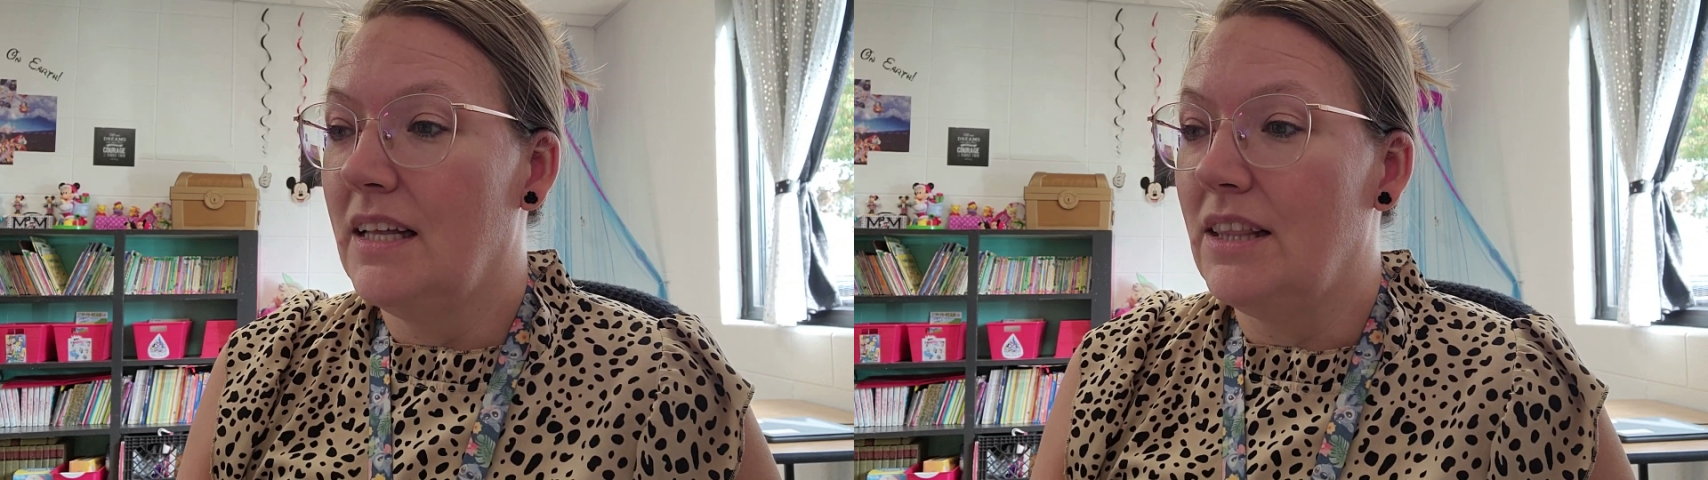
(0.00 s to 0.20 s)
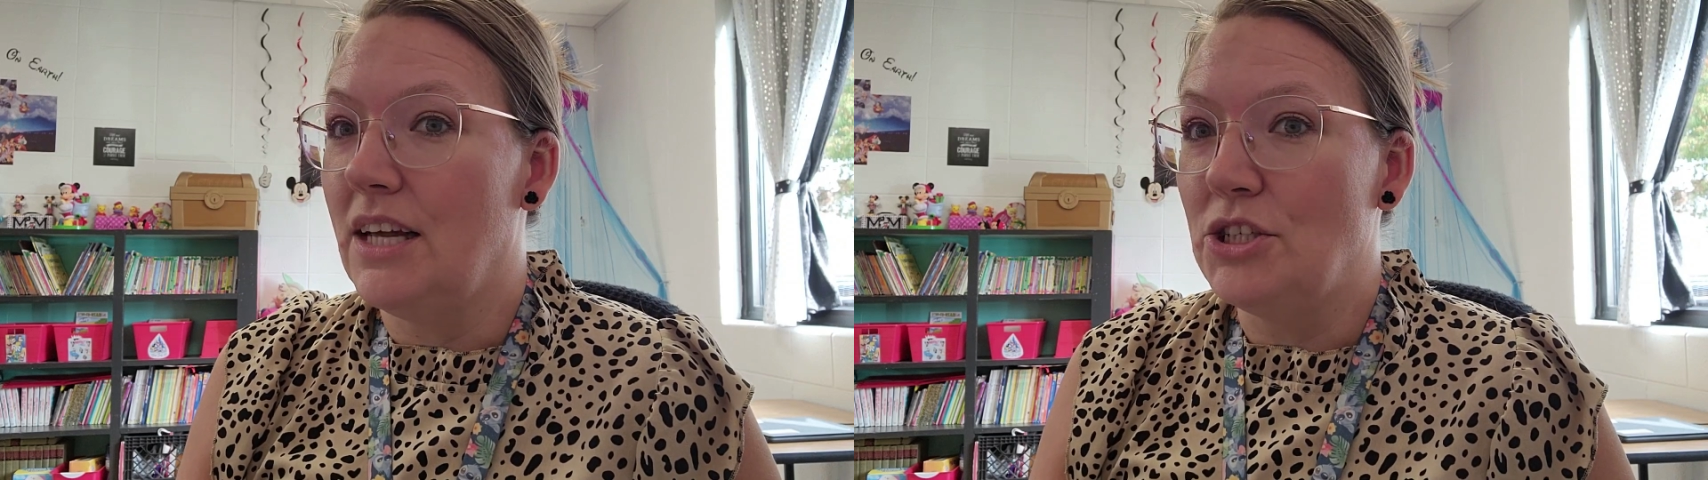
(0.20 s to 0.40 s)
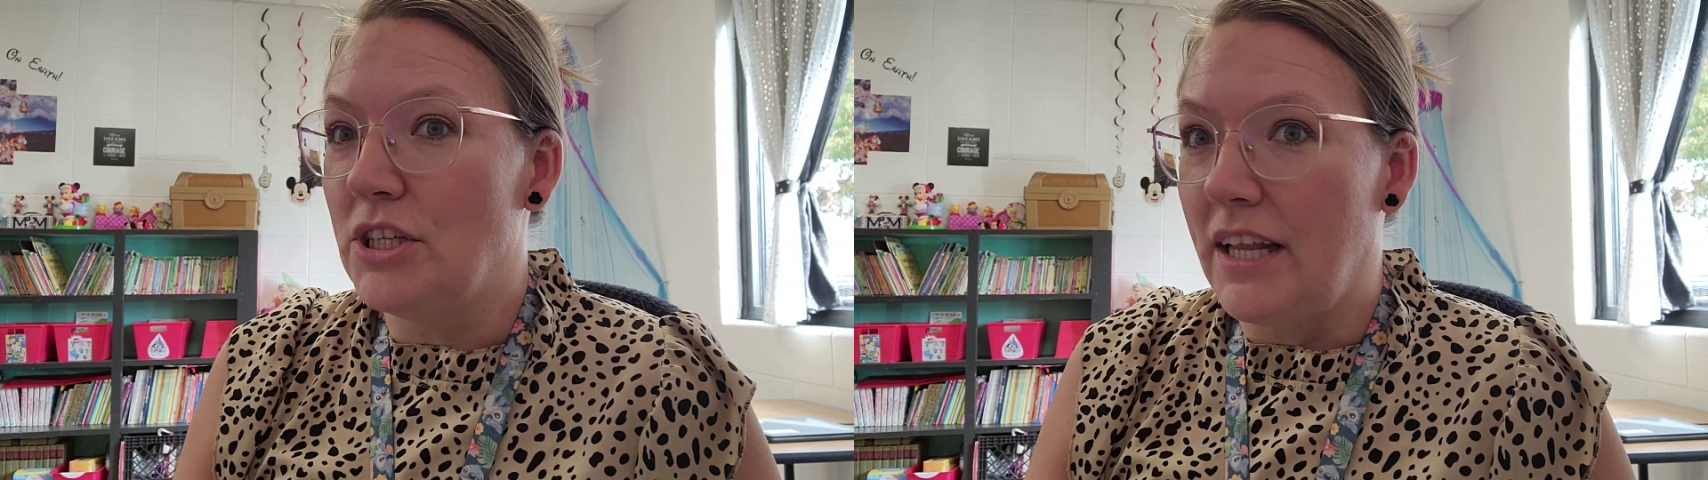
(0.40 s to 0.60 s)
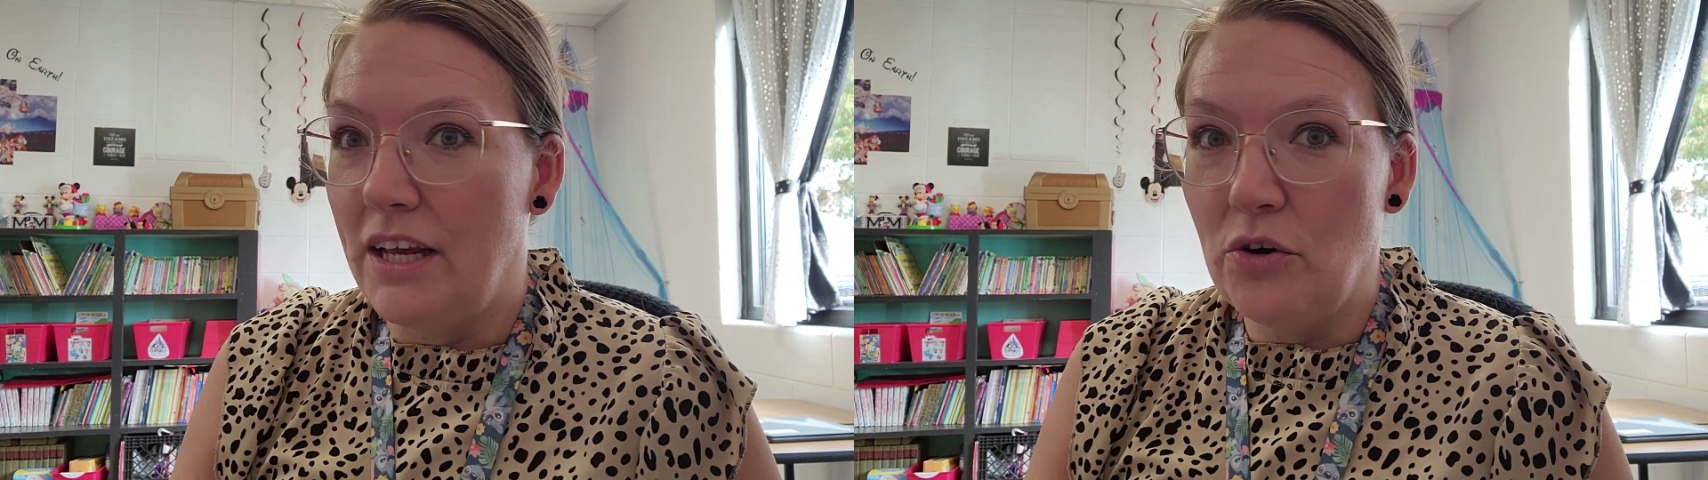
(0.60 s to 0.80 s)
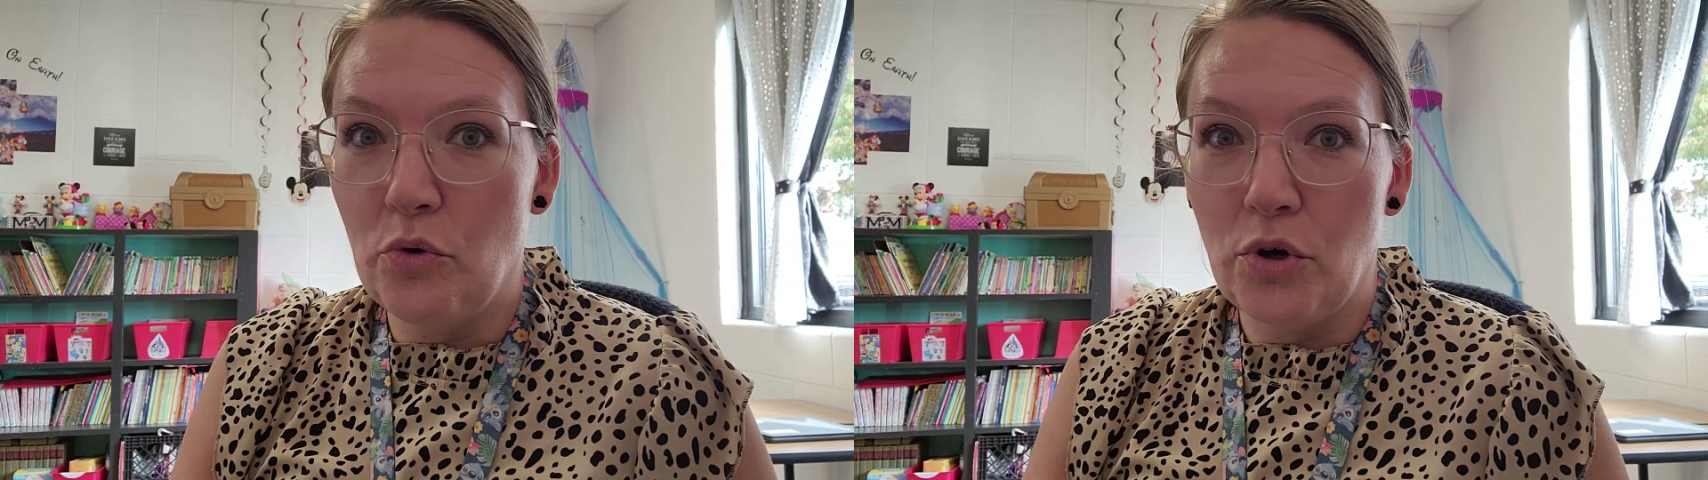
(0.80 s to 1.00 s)
lunch
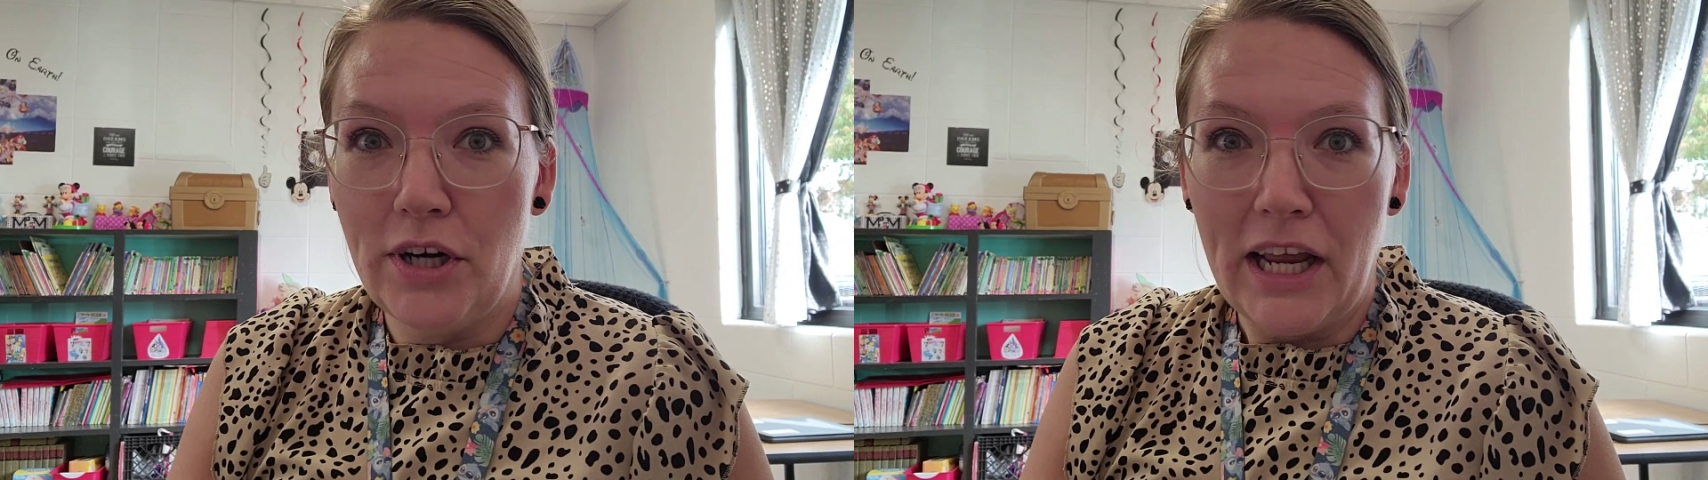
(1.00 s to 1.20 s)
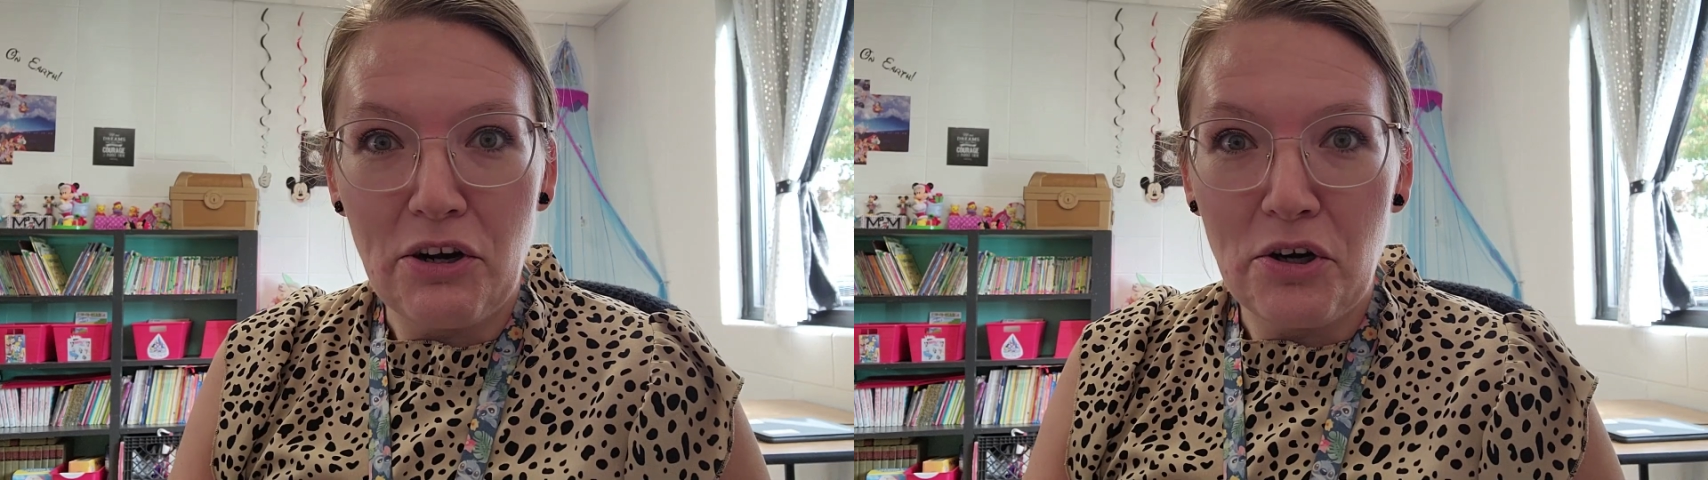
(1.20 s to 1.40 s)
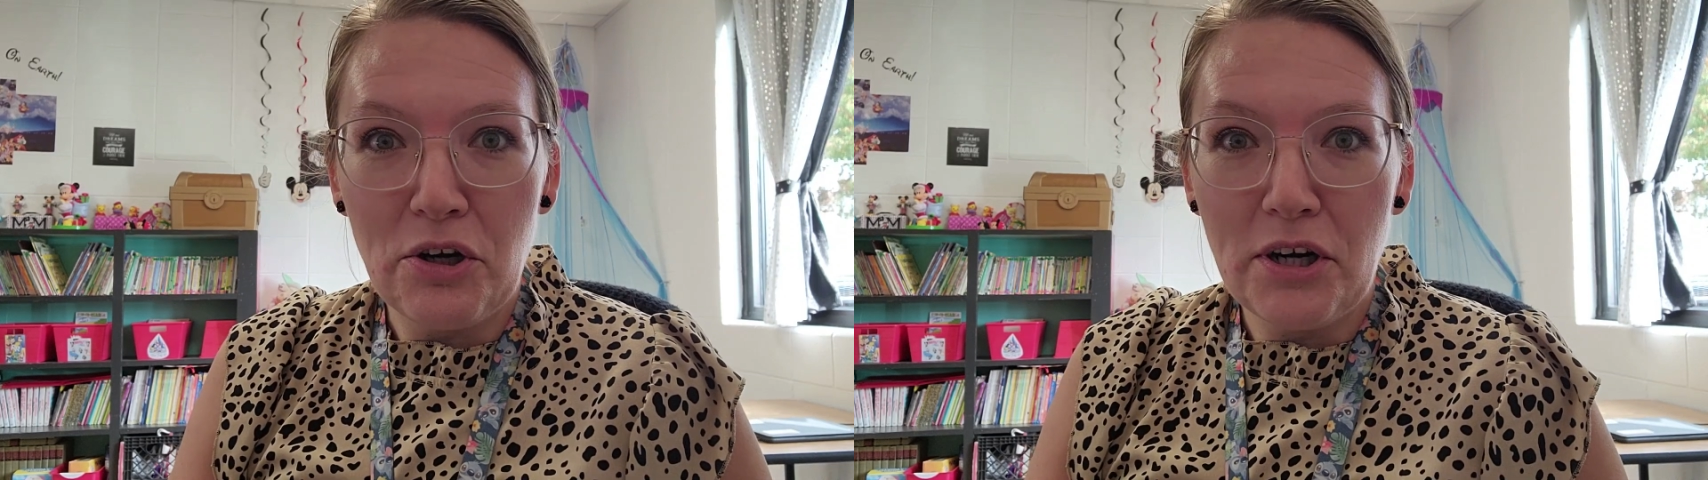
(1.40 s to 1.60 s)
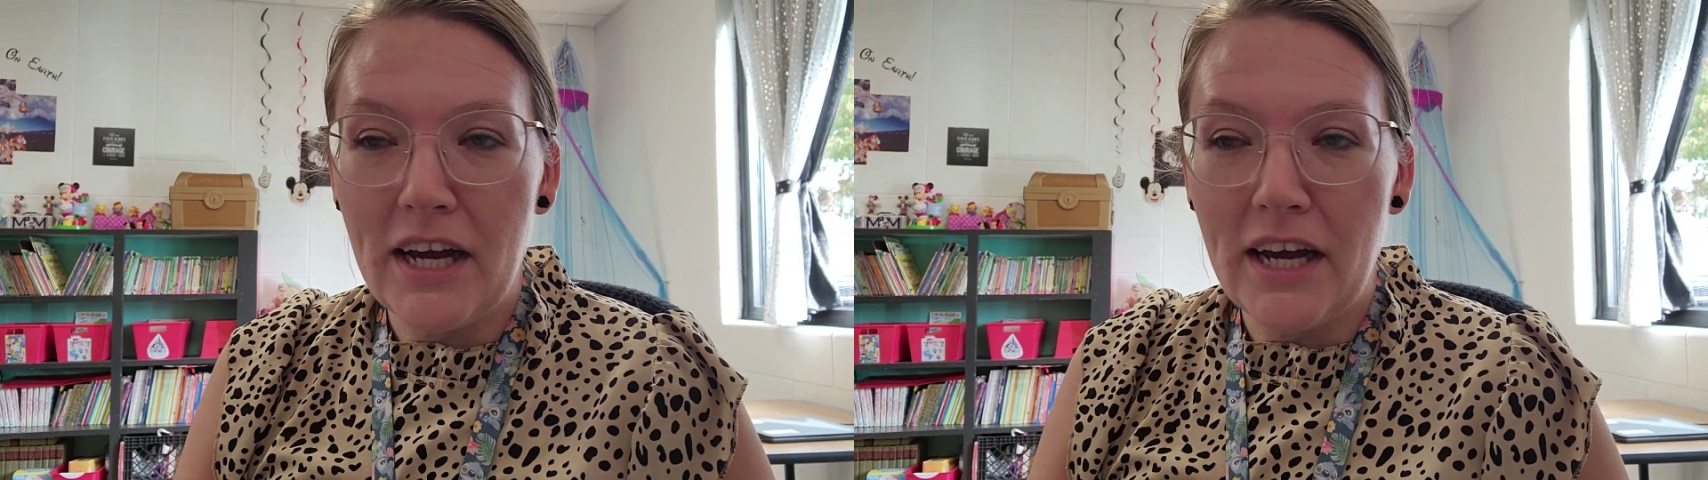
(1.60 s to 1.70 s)
lady coordinator